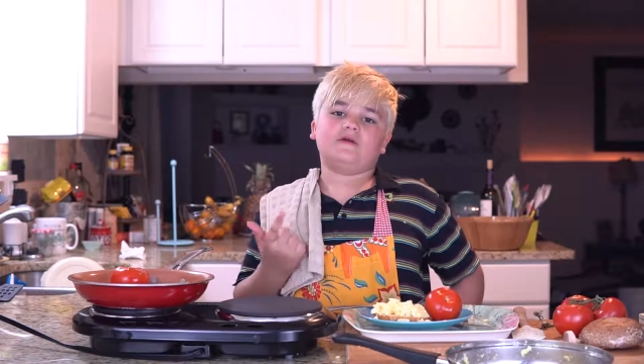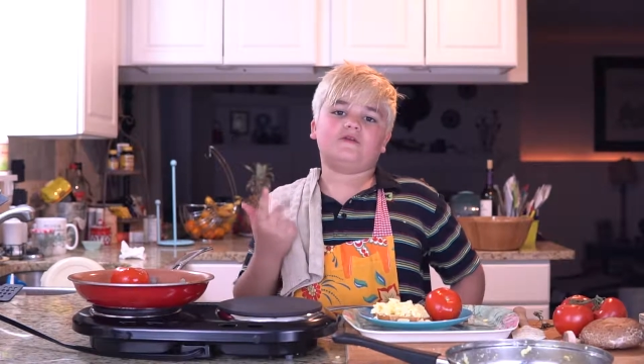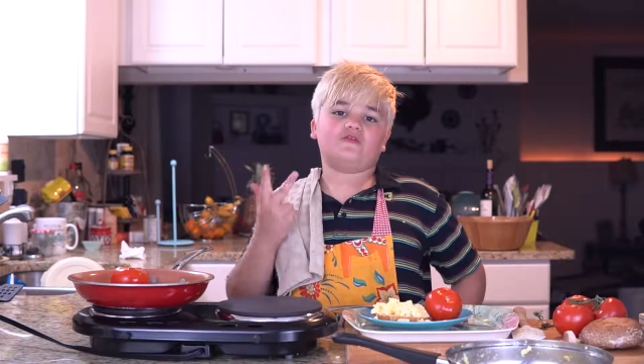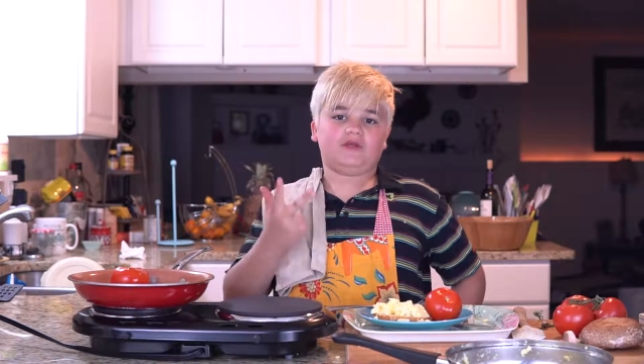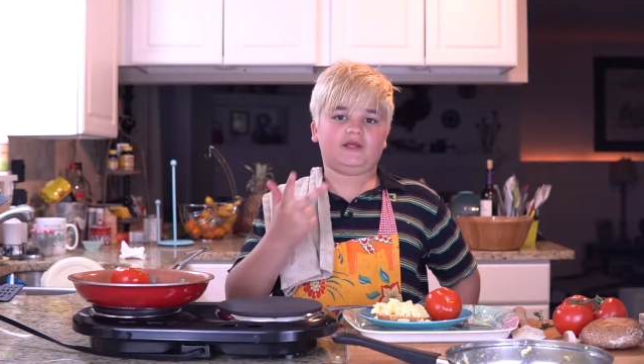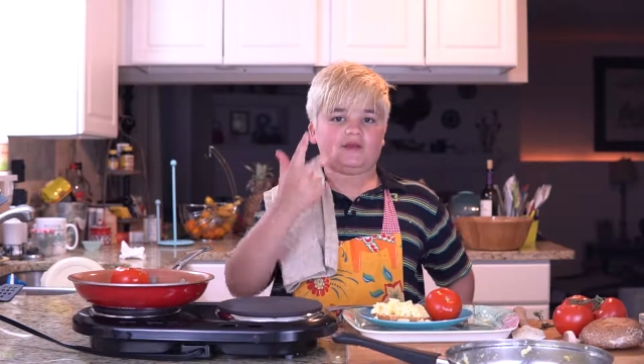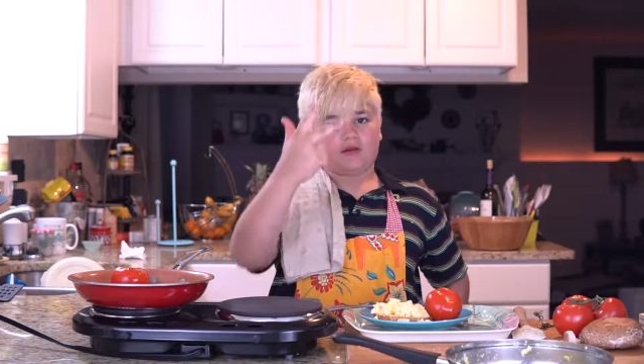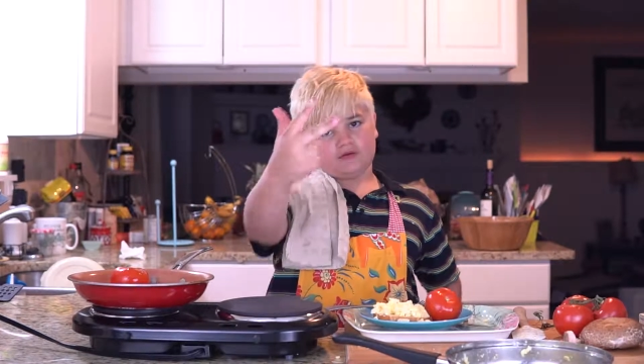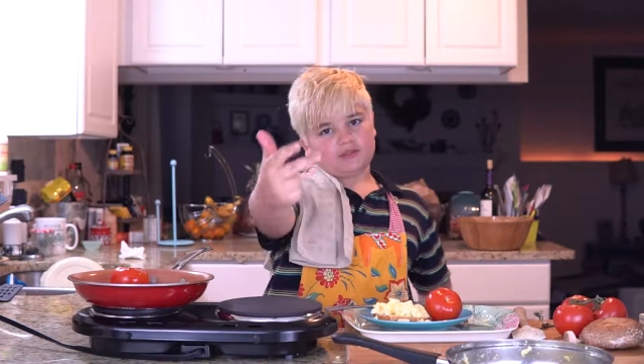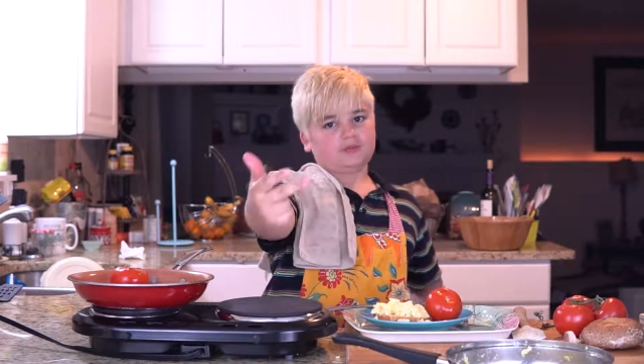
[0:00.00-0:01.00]
3,
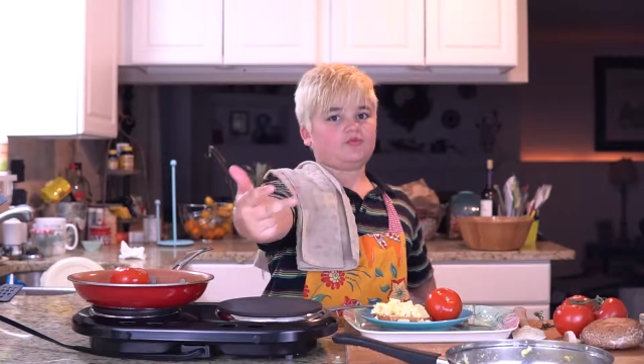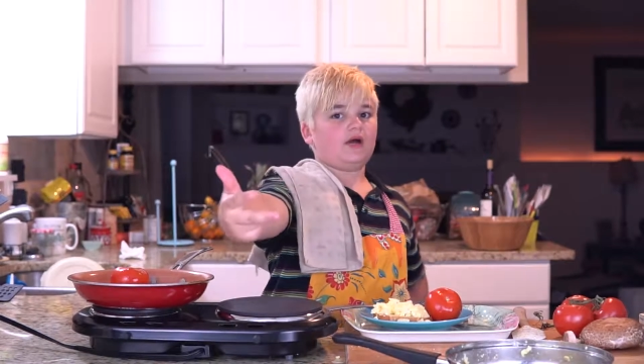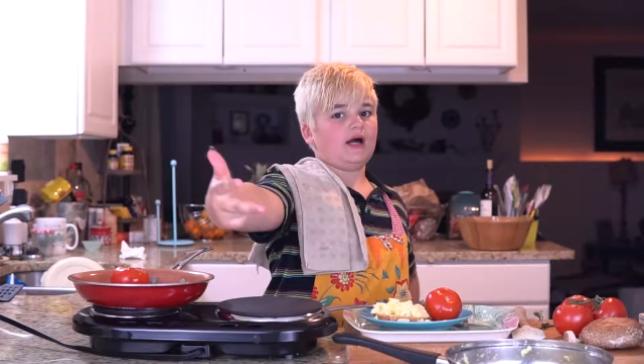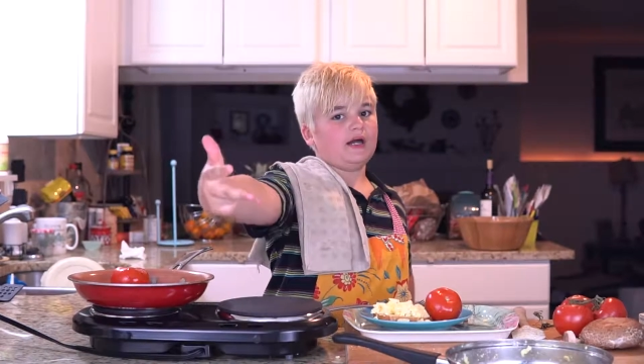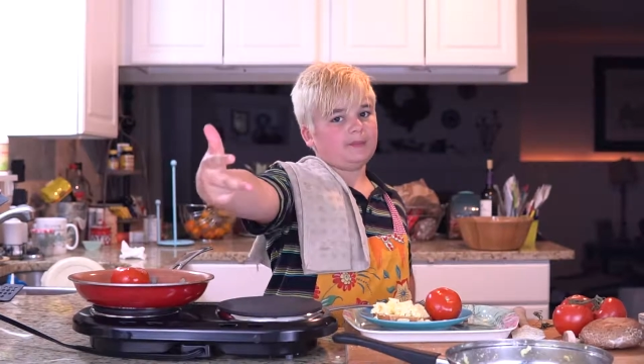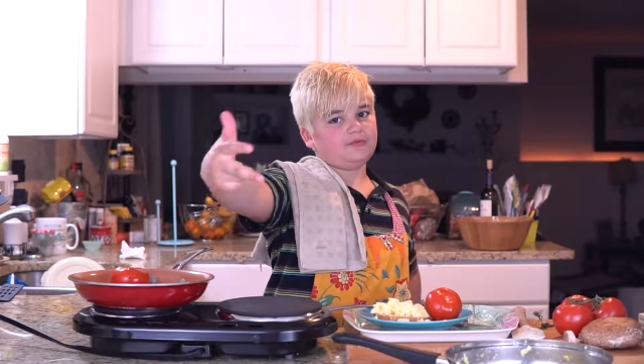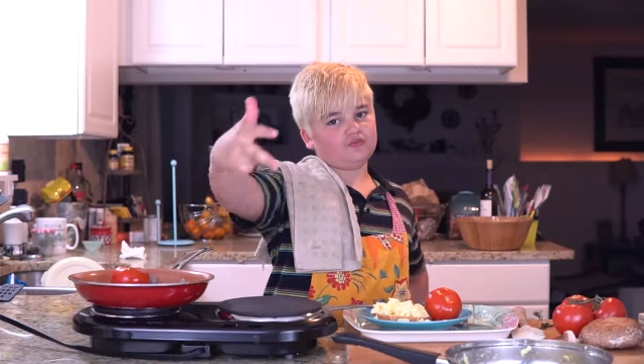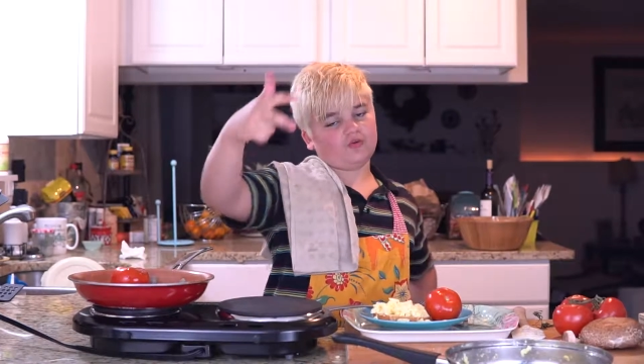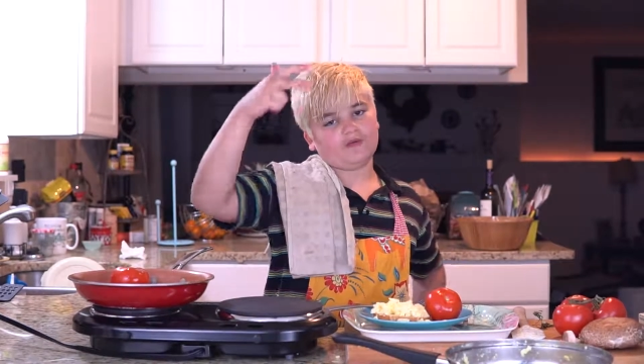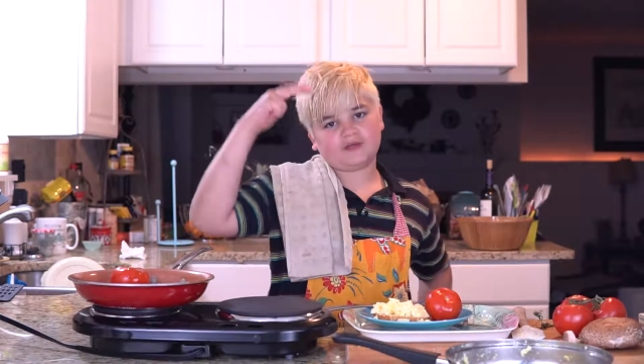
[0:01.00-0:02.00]
subscribe to
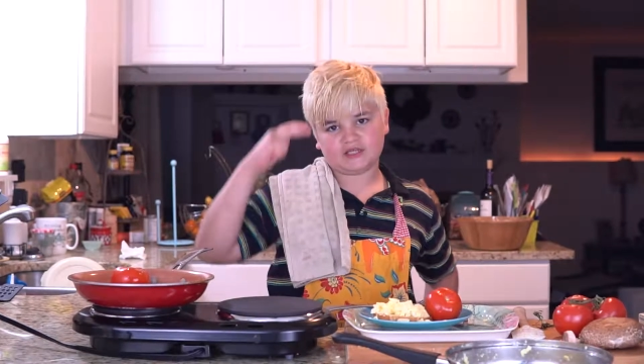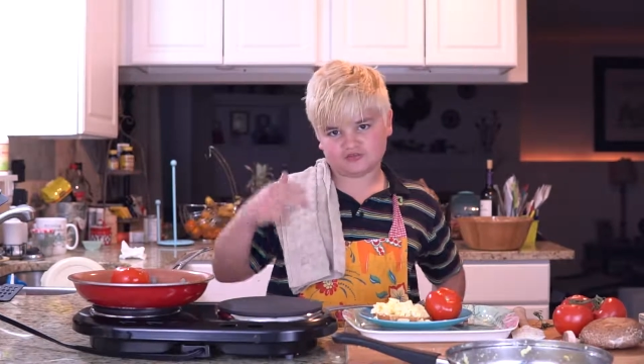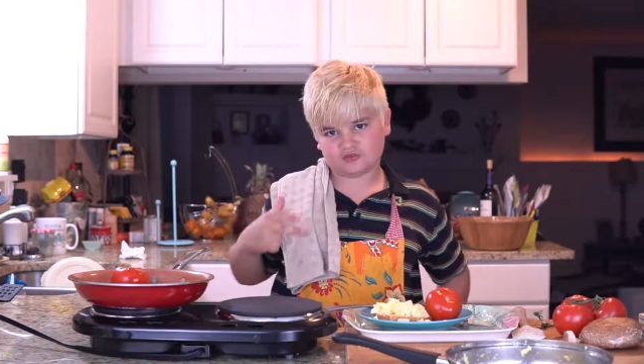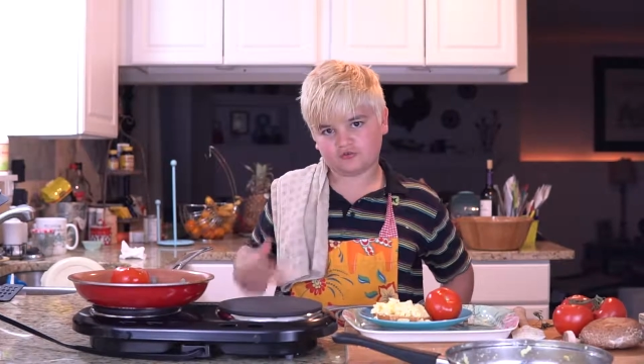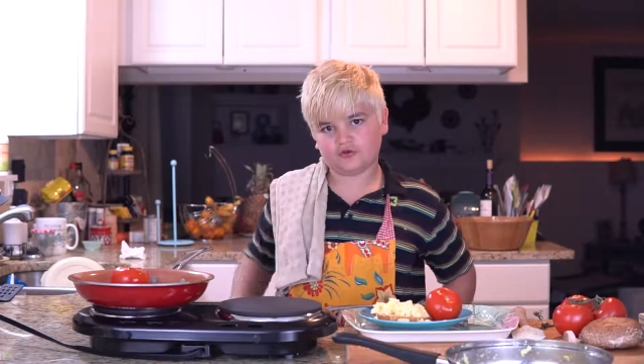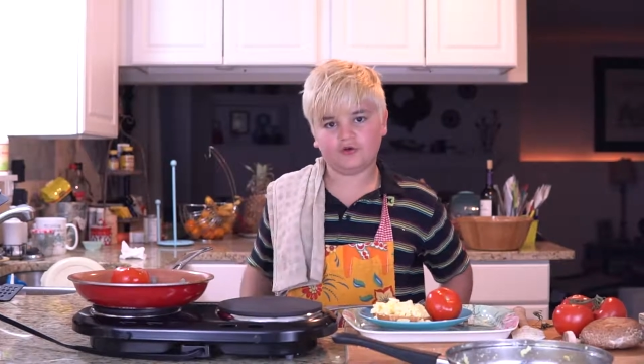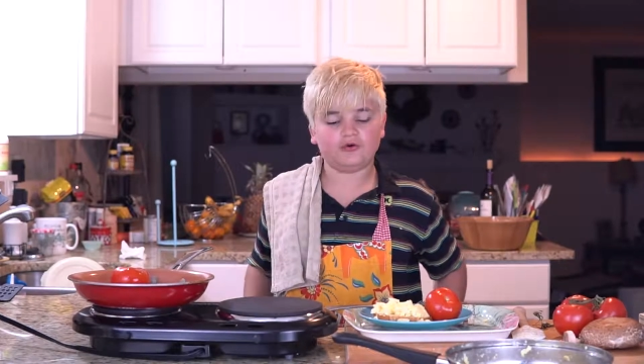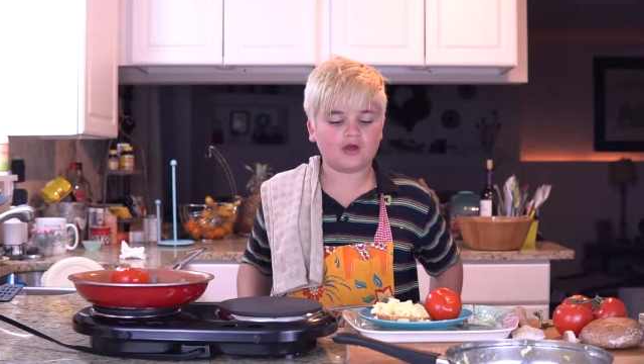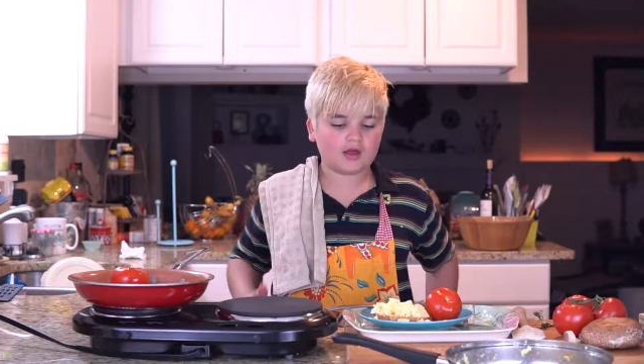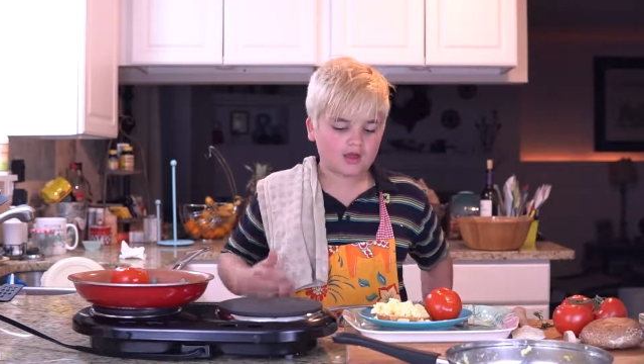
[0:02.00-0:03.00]
join the kitchen crew.